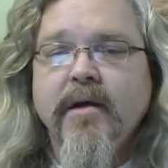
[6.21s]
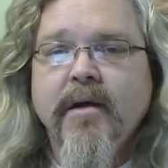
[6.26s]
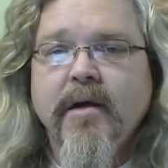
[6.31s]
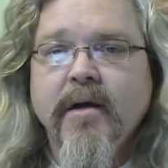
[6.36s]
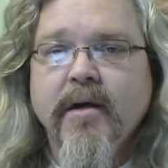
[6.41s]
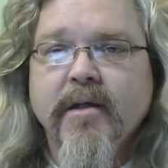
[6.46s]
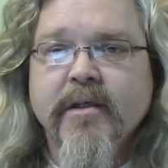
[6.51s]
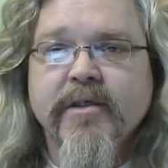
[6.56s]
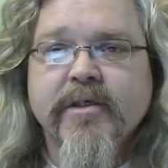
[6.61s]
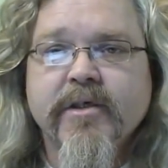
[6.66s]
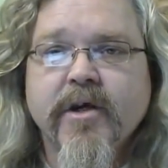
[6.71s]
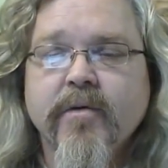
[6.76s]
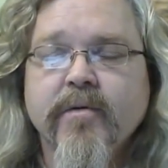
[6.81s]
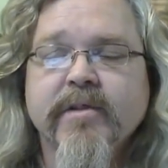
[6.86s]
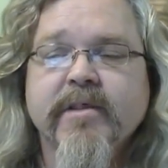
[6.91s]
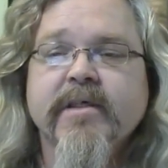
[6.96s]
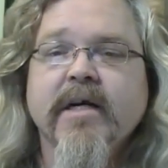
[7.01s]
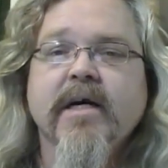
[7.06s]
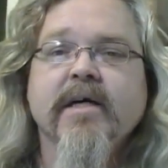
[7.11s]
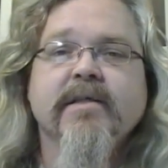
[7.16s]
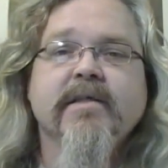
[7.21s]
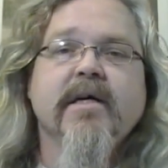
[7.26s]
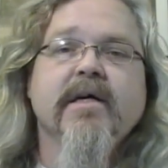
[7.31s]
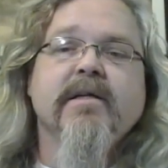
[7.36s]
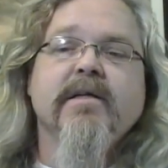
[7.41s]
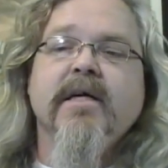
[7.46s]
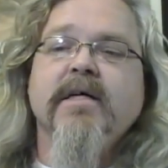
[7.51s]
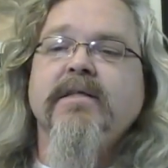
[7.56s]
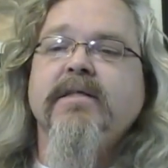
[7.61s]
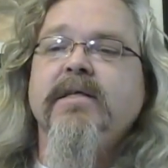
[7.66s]
I'm going to start with
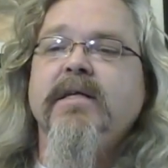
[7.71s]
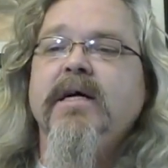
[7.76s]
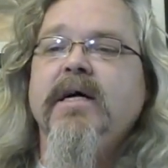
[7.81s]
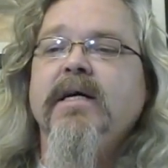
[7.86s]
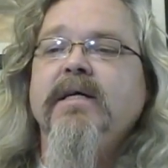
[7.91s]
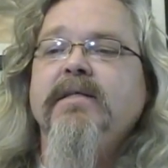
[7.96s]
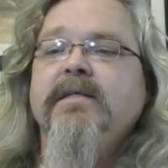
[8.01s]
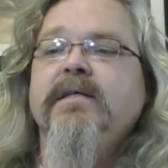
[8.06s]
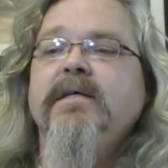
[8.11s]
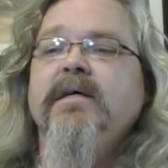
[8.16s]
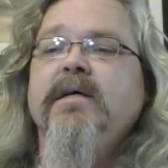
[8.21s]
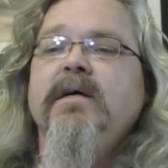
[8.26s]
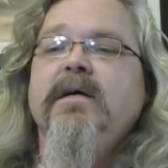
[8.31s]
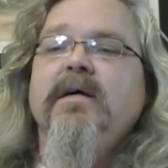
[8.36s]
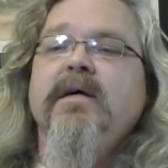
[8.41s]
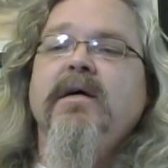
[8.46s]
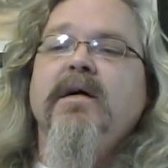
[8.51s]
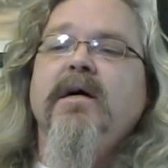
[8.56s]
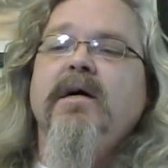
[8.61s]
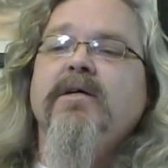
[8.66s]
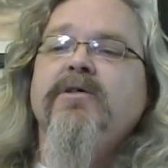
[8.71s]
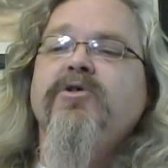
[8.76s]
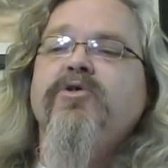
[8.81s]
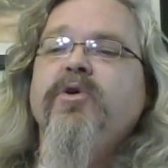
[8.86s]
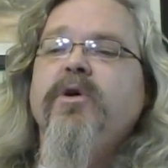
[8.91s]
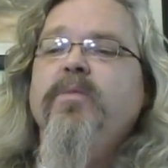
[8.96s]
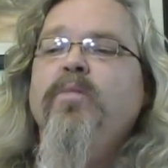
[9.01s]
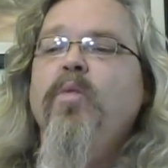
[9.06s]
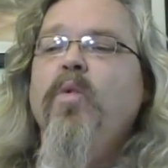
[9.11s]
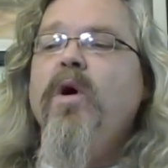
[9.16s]
Sott.net tonight. Uh,
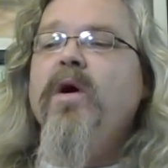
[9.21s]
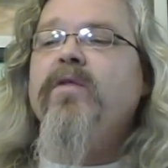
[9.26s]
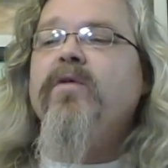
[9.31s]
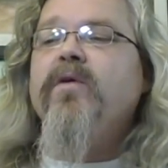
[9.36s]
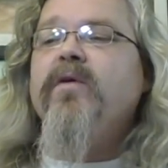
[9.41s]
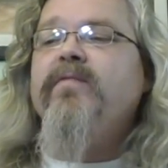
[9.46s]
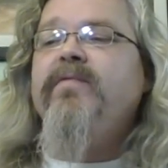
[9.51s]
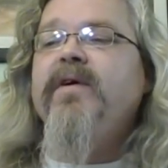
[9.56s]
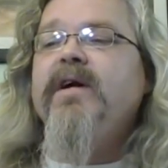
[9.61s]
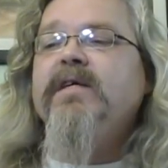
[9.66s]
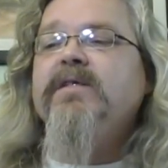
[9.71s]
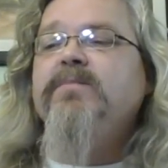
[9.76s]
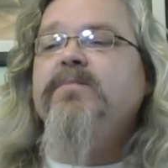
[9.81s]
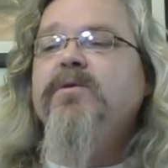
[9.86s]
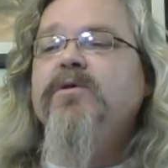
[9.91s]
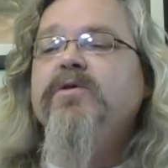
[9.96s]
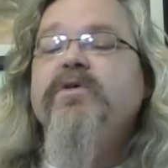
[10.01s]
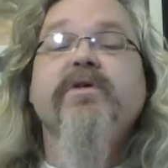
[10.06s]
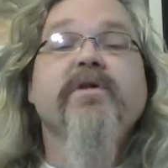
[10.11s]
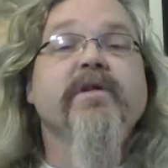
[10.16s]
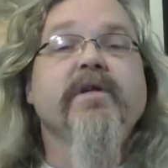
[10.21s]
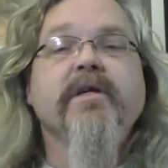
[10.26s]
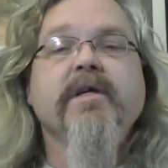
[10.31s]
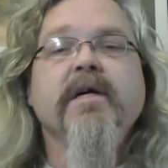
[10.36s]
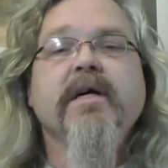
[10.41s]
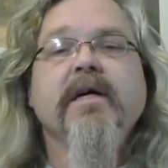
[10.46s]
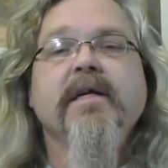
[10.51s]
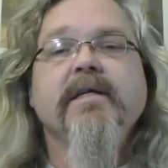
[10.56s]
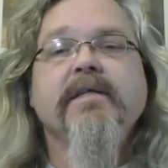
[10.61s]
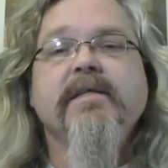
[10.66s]
extreme weather affects most of the
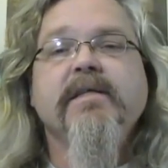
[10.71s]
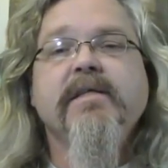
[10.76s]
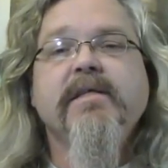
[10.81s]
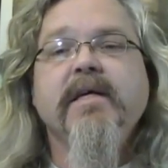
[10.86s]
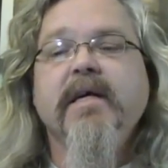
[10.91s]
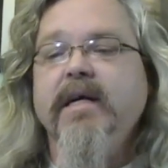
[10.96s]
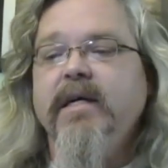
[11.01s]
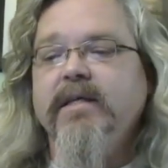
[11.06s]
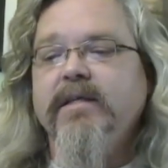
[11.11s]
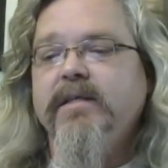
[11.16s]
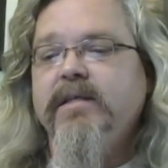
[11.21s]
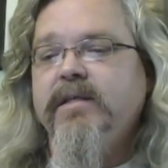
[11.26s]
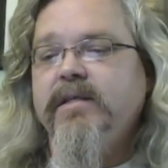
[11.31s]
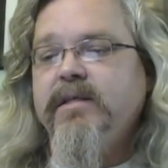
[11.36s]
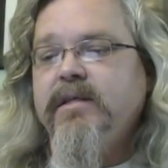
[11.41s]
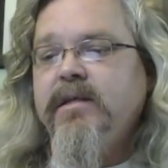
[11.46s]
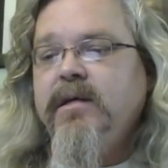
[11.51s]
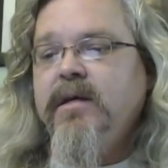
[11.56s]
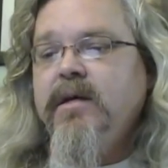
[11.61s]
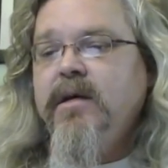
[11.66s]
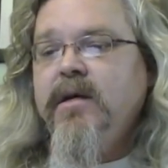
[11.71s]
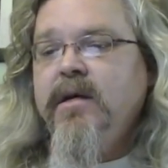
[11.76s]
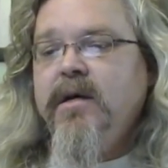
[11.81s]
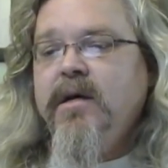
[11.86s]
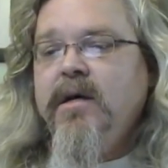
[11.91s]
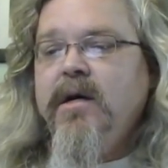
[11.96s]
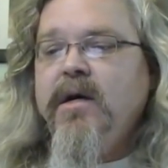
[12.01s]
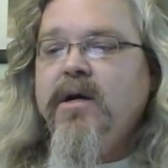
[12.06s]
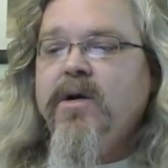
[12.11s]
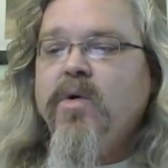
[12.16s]
United States.
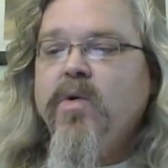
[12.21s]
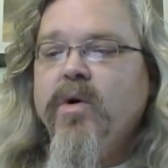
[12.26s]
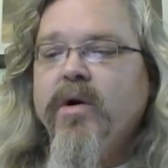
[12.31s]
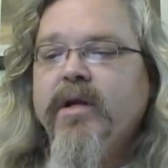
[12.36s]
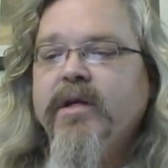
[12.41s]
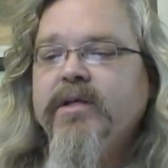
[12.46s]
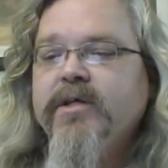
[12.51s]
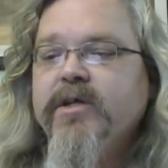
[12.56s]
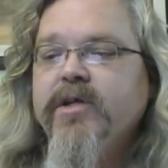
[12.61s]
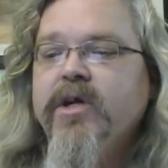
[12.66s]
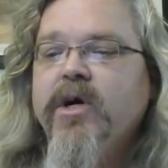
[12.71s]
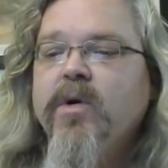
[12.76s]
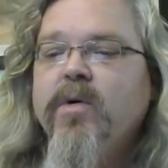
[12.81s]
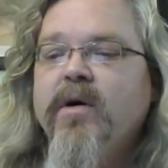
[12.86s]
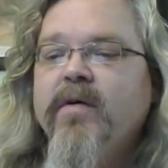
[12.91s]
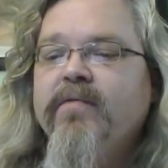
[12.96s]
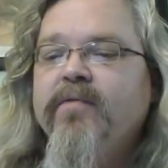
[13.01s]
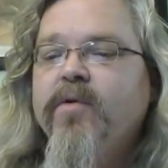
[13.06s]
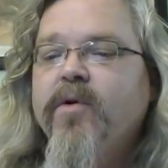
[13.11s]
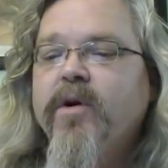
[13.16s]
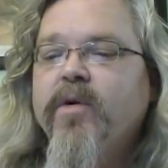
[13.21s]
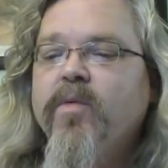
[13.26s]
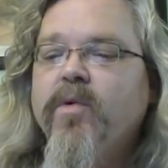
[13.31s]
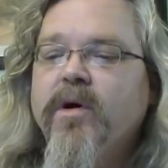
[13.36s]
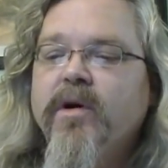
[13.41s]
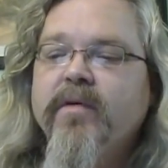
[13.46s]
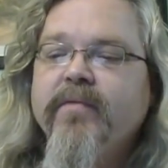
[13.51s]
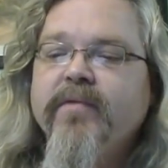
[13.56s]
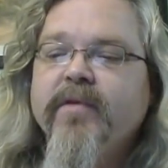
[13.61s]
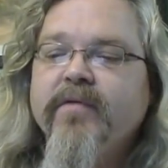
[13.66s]
According to NOAA,
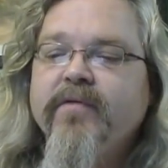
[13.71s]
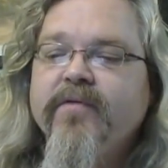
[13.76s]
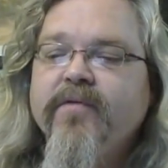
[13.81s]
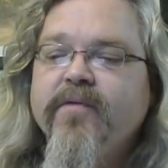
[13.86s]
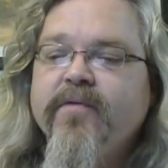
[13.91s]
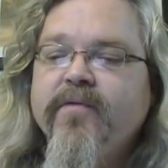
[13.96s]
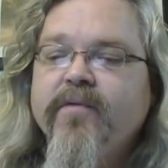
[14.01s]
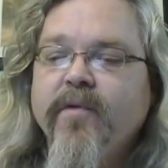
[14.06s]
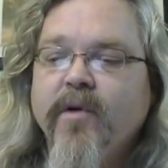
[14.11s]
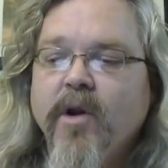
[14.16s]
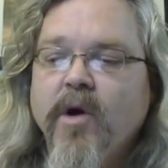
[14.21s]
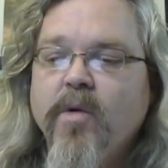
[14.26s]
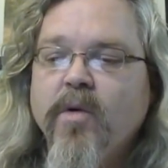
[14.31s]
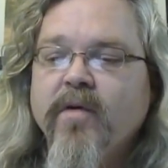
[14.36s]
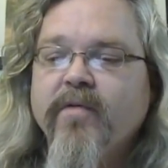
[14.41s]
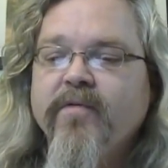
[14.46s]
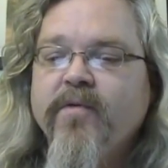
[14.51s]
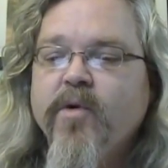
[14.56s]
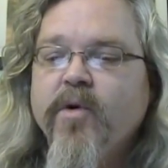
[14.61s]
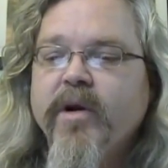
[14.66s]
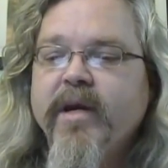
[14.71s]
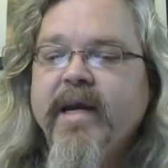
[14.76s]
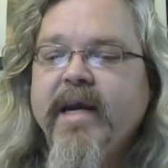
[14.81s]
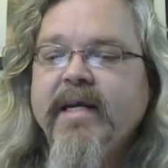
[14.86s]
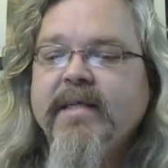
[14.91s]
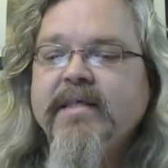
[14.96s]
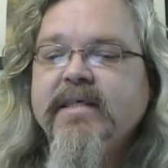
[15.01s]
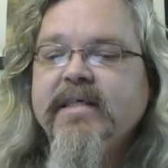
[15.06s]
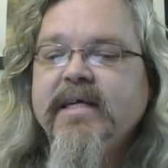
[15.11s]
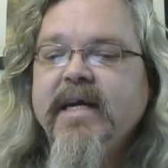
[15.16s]
41 of the lower
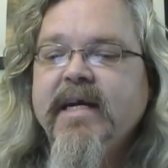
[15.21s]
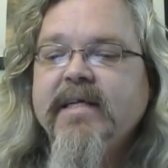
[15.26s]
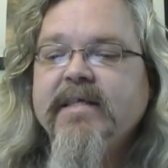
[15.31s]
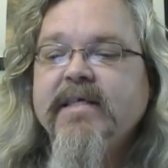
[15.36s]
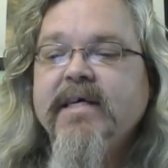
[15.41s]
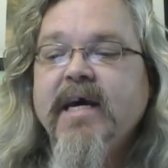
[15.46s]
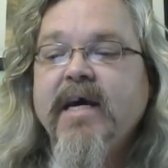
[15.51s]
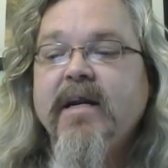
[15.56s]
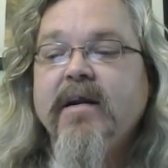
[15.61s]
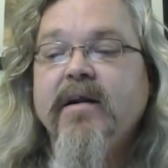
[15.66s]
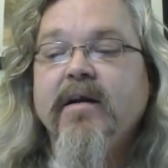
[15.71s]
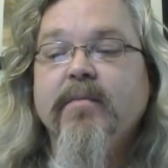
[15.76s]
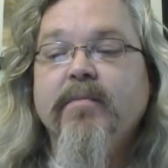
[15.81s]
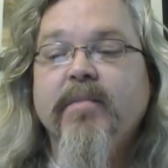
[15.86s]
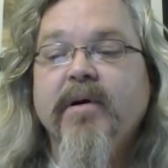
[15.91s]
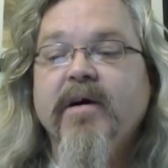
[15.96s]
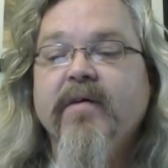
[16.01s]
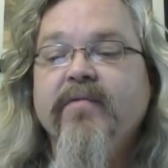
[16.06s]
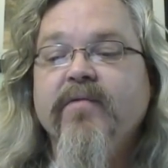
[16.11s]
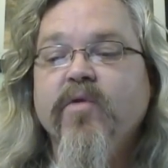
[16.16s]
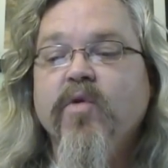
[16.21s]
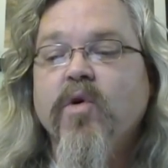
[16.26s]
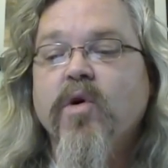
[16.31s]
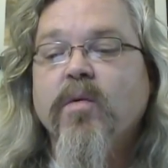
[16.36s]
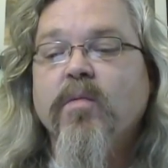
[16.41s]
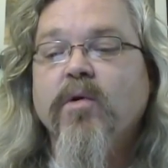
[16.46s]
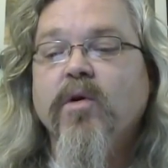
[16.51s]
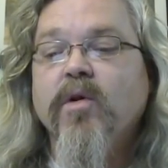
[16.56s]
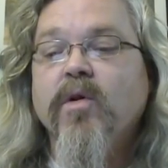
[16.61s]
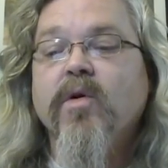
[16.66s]
48 states had an above
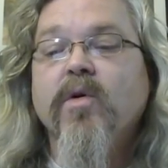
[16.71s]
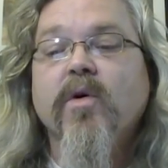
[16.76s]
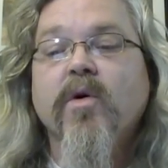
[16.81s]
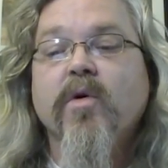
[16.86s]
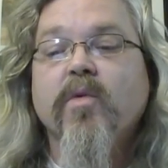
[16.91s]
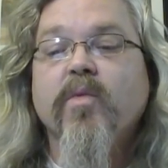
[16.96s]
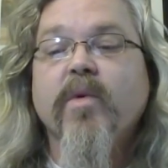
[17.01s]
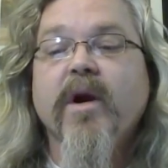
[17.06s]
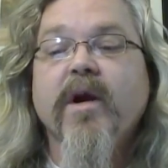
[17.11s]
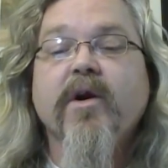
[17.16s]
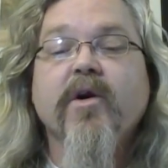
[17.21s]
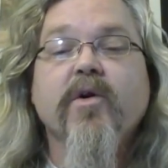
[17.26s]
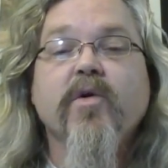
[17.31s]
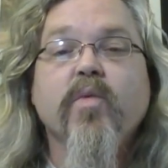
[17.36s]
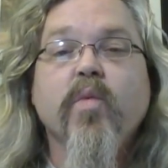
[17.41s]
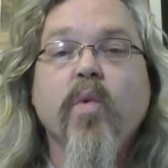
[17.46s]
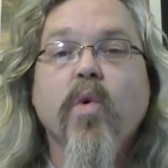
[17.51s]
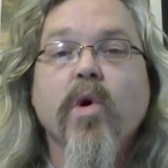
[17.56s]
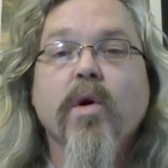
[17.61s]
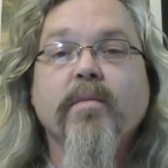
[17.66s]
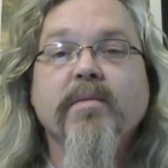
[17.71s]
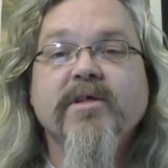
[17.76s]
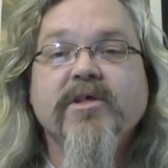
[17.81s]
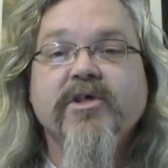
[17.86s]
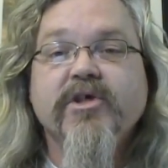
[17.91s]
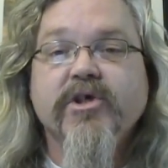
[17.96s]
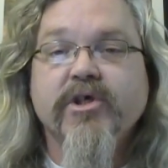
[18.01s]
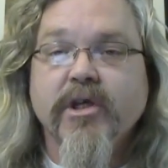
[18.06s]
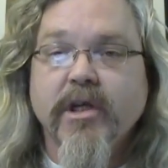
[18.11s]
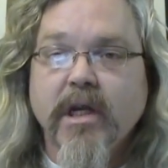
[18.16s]
normal or record
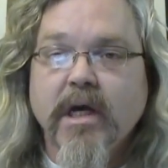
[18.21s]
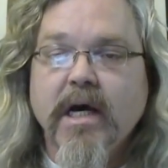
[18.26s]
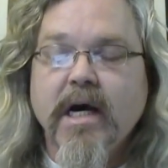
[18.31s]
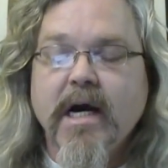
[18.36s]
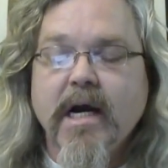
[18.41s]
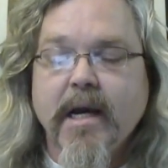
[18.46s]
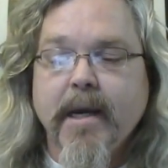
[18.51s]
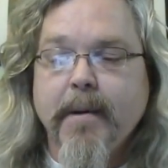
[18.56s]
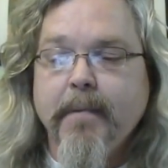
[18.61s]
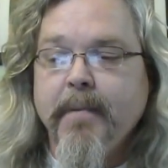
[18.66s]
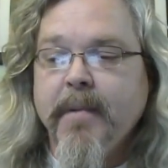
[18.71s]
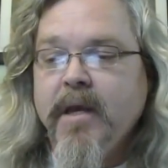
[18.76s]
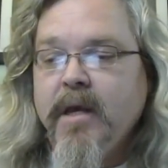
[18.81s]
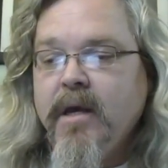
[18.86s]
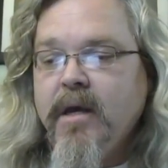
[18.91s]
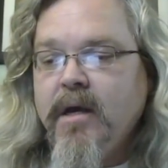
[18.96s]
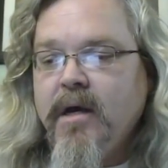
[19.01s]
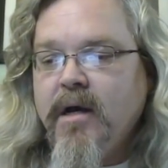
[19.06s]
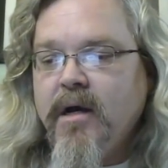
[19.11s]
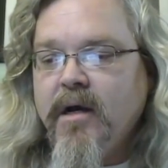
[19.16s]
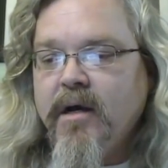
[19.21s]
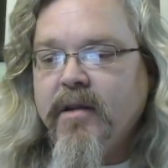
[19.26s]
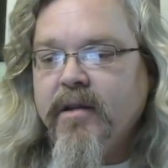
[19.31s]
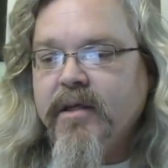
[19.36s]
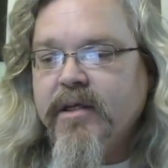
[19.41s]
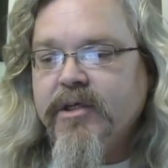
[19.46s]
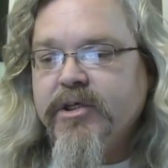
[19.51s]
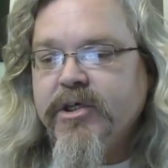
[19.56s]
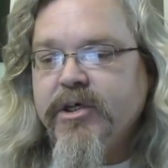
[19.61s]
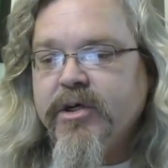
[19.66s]
warmest July uh,
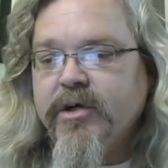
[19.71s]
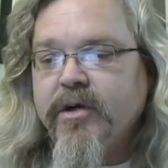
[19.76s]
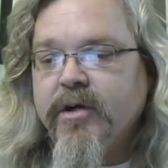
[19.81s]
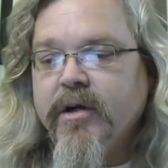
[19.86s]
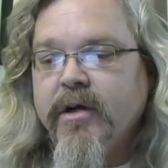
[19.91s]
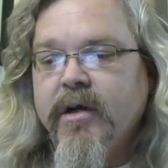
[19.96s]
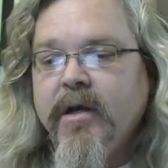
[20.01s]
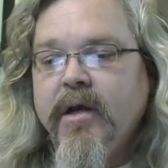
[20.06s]
this year.